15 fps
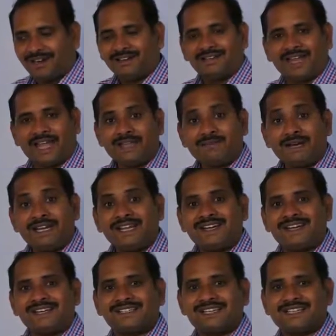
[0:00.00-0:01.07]
Diamond
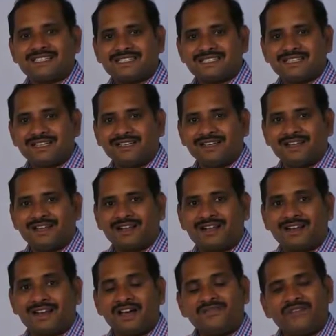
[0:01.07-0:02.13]
glitters,
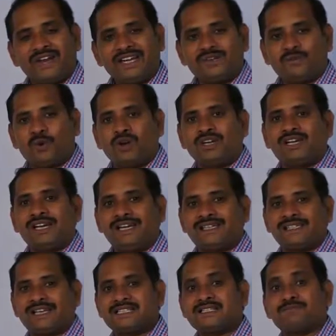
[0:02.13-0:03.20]
graphite won't
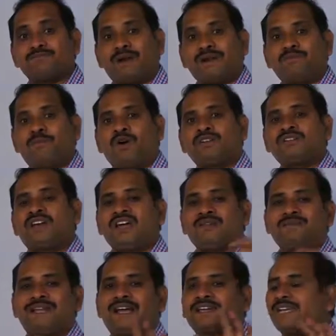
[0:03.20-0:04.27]
glitters, but both are
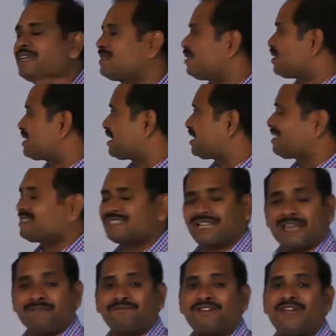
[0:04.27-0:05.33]
belonging to
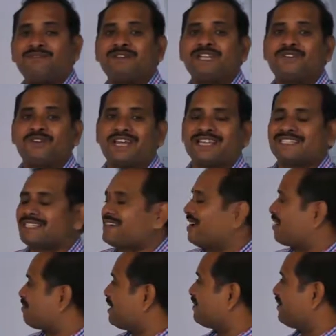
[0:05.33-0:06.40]
same family known as
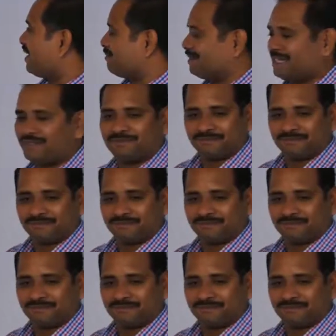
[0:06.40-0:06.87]
carbon family.